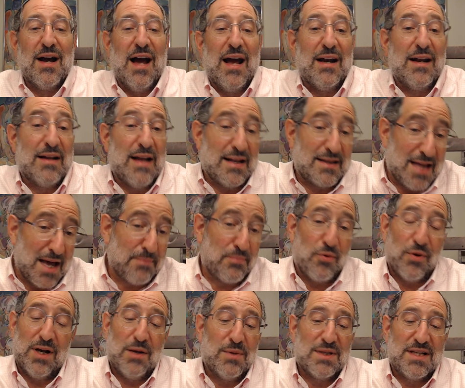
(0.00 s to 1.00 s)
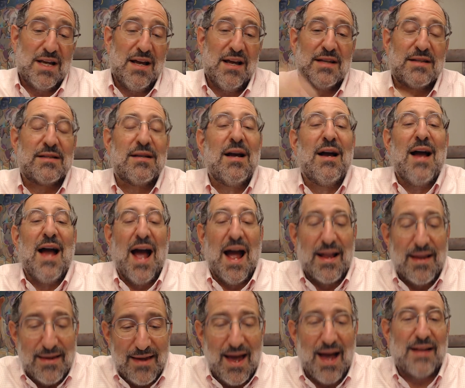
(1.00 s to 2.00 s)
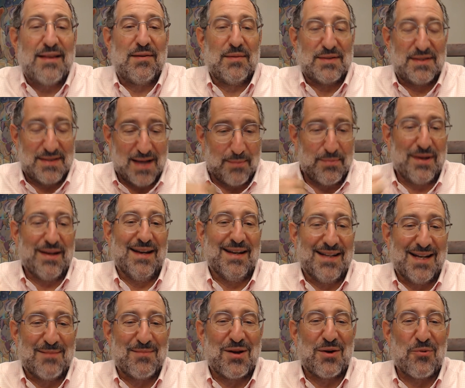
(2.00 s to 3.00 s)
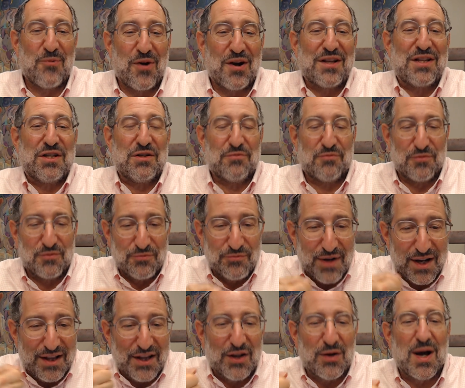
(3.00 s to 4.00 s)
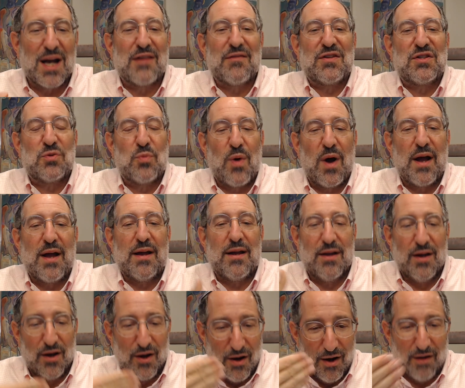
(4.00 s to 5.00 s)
And at that point, it was his. And yet, there was something in him that wanted to really go out of his way,